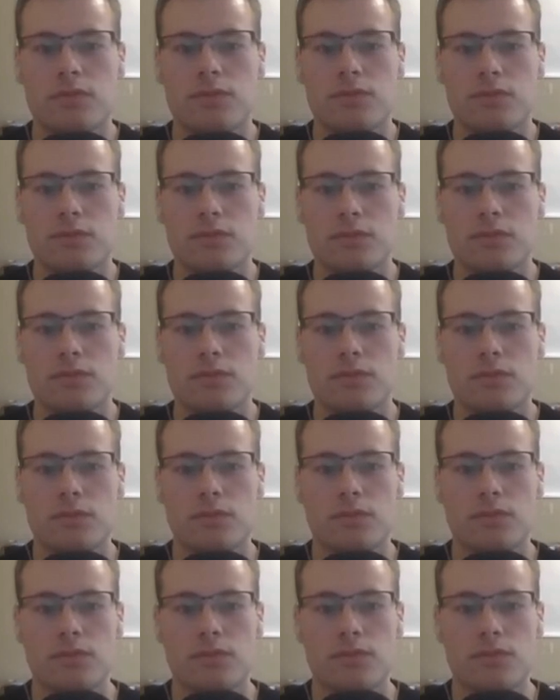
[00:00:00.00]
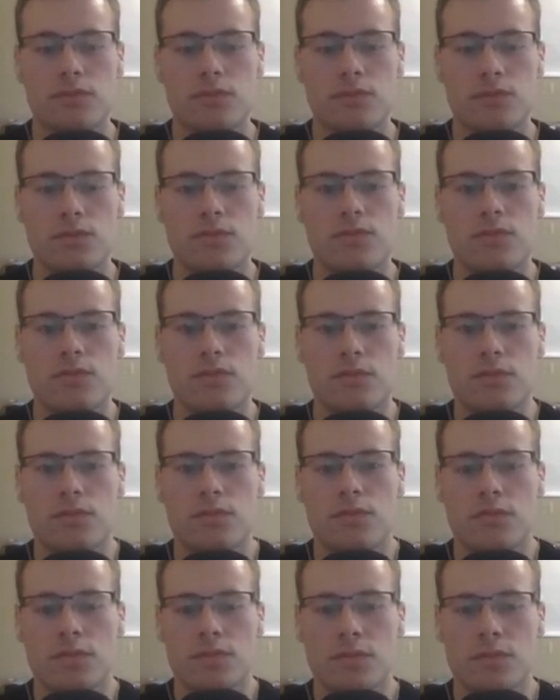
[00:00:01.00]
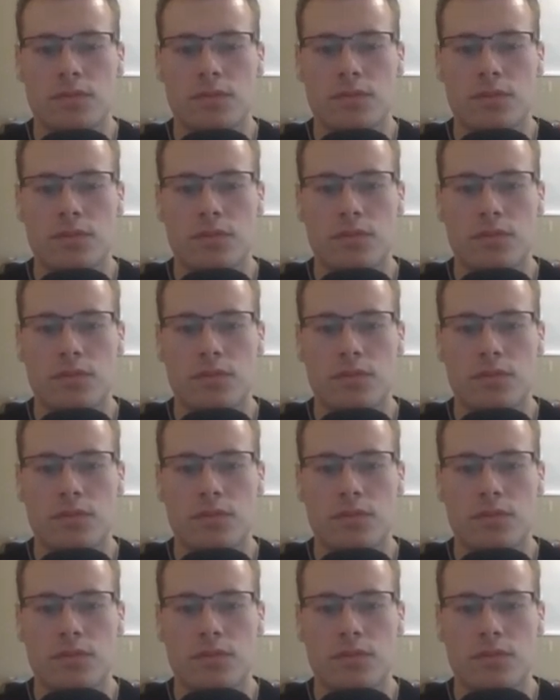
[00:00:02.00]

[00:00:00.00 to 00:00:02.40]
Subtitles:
No words are spoken by the person on screen.